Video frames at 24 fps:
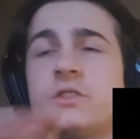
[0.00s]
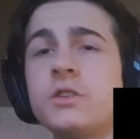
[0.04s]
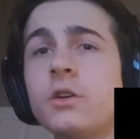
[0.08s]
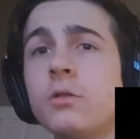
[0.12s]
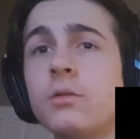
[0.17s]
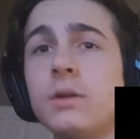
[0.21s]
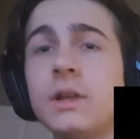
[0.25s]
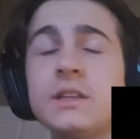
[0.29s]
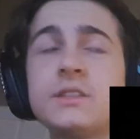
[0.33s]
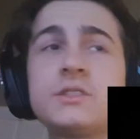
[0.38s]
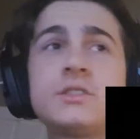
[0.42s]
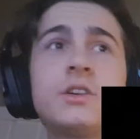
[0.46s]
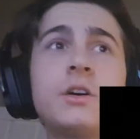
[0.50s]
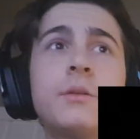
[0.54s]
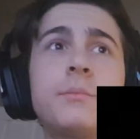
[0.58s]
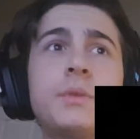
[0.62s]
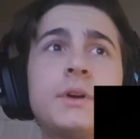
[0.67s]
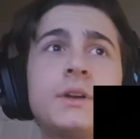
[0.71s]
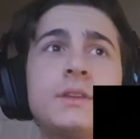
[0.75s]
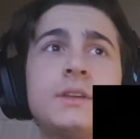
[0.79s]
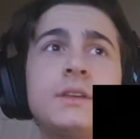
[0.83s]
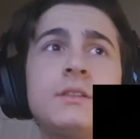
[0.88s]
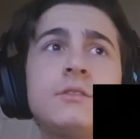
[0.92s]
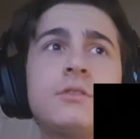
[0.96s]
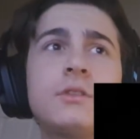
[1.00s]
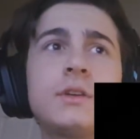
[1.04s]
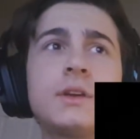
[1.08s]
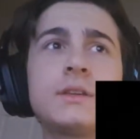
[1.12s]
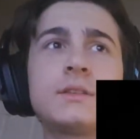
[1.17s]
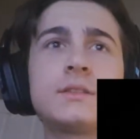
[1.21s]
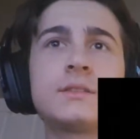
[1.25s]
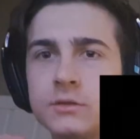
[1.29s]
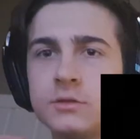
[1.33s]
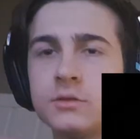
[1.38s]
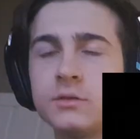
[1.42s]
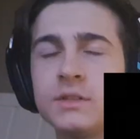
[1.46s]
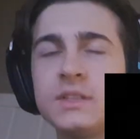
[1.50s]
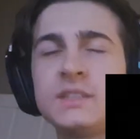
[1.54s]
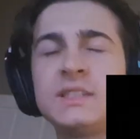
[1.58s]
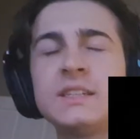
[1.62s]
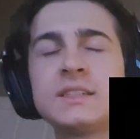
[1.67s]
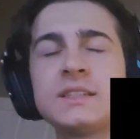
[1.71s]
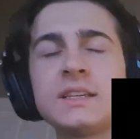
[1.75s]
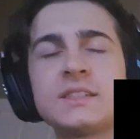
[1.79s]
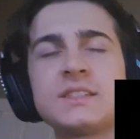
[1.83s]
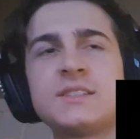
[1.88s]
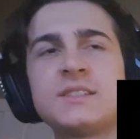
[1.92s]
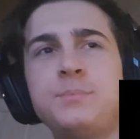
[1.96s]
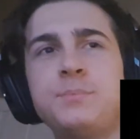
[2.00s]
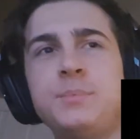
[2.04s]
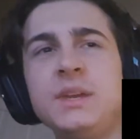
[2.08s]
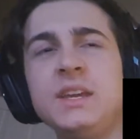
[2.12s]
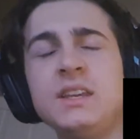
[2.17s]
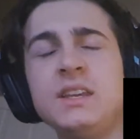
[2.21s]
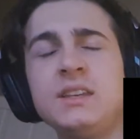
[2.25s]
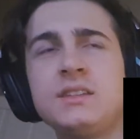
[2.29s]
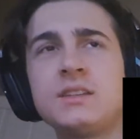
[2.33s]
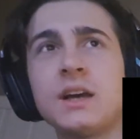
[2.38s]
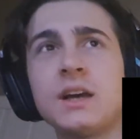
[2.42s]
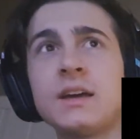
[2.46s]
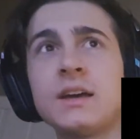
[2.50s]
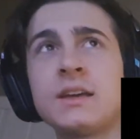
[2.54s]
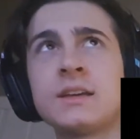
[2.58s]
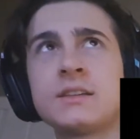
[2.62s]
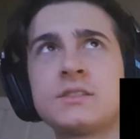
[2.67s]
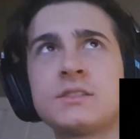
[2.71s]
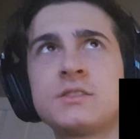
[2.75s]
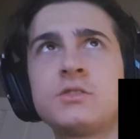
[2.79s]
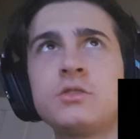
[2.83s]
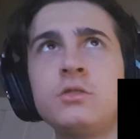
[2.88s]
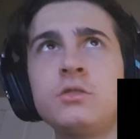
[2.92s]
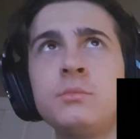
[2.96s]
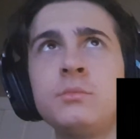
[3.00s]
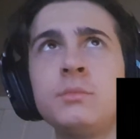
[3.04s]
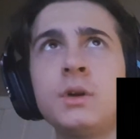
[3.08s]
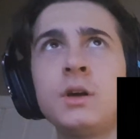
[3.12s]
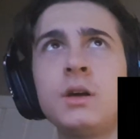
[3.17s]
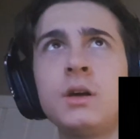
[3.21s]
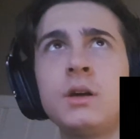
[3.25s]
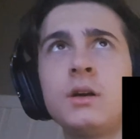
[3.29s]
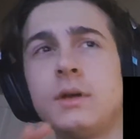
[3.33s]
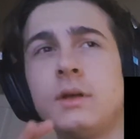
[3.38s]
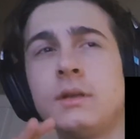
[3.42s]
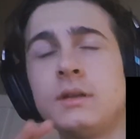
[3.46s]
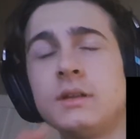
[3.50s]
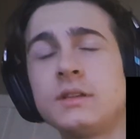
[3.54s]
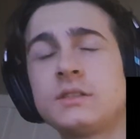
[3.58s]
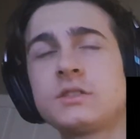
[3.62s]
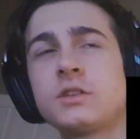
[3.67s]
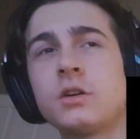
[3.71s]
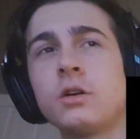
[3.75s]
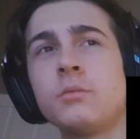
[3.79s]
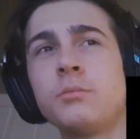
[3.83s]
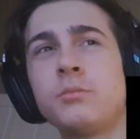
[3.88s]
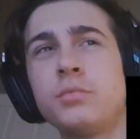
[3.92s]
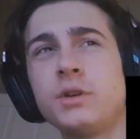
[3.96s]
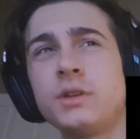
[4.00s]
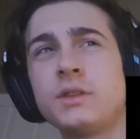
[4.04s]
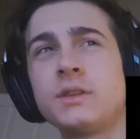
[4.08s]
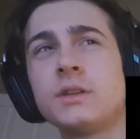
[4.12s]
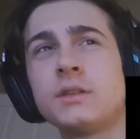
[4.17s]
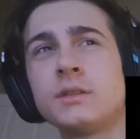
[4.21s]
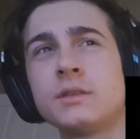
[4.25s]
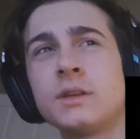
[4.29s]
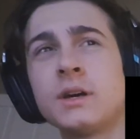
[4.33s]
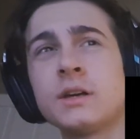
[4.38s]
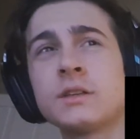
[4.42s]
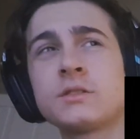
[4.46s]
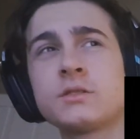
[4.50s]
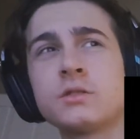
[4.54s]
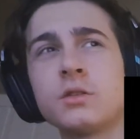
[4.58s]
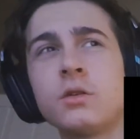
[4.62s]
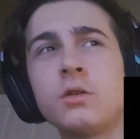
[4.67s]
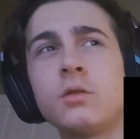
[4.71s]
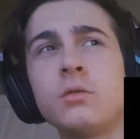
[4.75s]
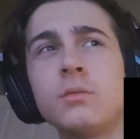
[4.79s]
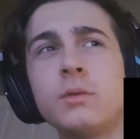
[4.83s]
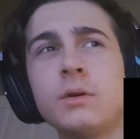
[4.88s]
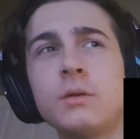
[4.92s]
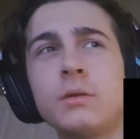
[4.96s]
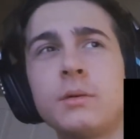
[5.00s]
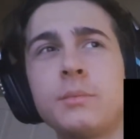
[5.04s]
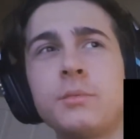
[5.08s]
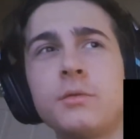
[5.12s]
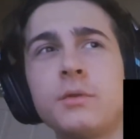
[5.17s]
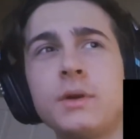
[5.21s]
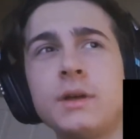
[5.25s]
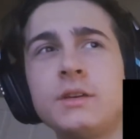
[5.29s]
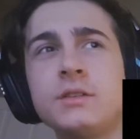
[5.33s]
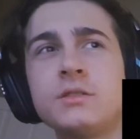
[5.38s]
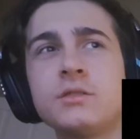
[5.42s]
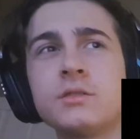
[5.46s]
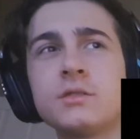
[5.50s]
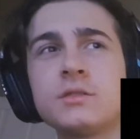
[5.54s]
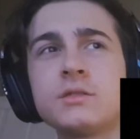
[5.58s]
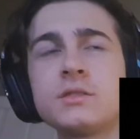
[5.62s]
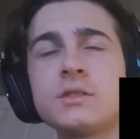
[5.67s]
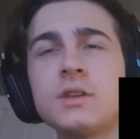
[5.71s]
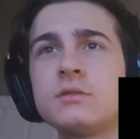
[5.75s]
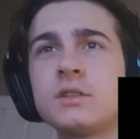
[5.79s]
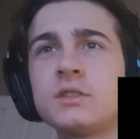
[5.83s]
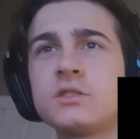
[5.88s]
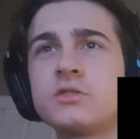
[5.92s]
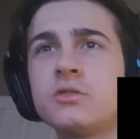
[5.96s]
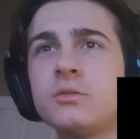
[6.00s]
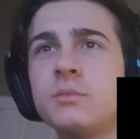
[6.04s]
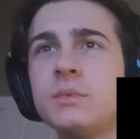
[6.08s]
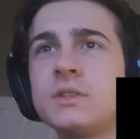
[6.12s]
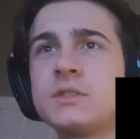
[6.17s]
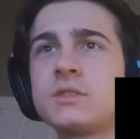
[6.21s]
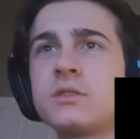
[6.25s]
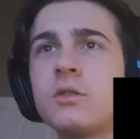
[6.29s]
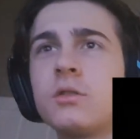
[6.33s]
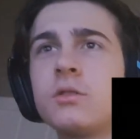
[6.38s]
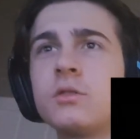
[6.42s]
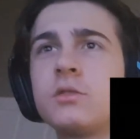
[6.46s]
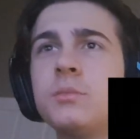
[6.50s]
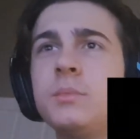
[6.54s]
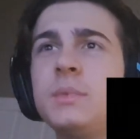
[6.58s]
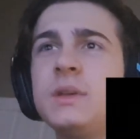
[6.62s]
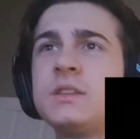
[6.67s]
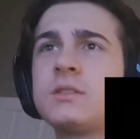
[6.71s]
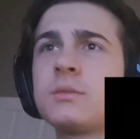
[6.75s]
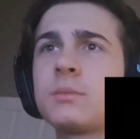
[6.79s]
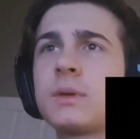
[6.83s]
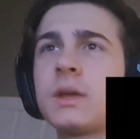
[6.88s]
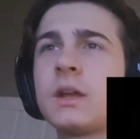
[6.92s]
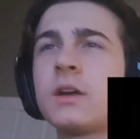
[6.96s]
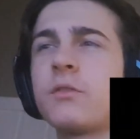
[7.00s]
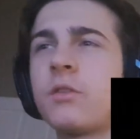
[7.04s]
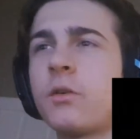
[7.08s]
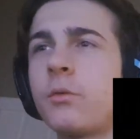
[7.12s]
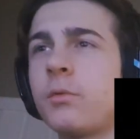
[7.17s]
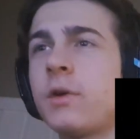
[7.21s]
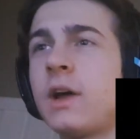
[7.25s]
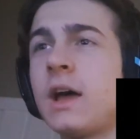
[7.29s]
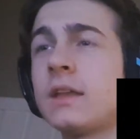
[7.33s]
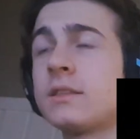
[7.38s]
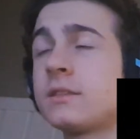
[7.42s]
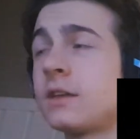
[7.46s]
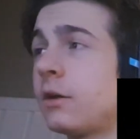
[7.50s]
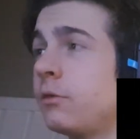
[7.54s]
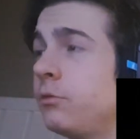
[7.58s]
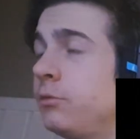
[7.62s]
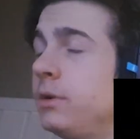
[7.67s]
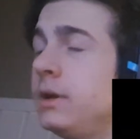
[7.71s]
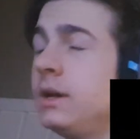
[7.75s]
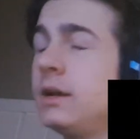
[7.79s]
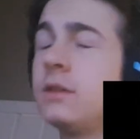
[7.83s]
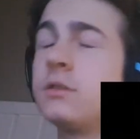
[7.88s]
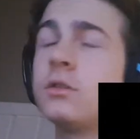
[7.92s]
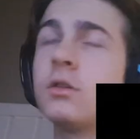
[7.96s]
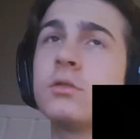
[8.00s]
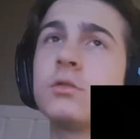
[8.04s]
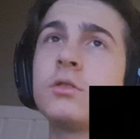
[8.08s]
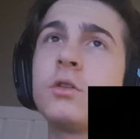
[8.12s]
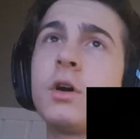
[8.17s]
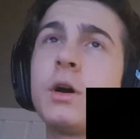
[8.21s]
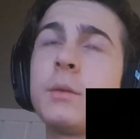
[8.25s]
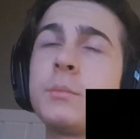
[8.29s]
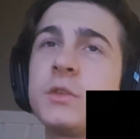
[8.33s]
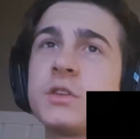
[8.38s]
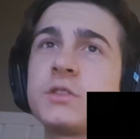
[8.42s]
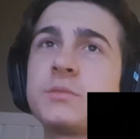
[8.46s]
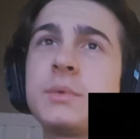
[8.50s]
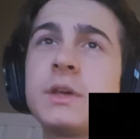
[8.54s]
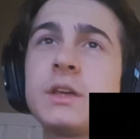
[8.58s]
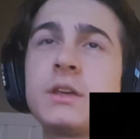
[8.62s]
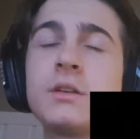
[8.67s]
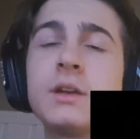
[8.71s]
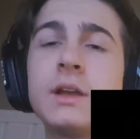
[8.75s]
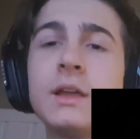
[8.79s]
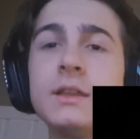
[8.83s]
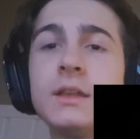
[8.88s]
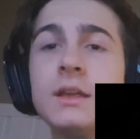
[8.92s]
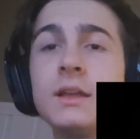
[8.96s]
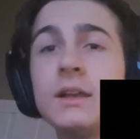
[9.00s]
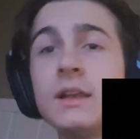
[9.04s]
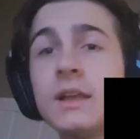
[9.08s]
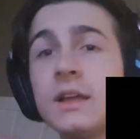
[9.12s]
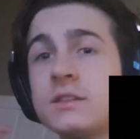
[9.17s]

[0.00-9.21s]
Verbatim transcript: So let's jump right into this. So this is a speech, I assume, and it's called Britain Does Owe Reparations. So I assume it's going to be some kind of a rant. I really don't know, I'm just speculating.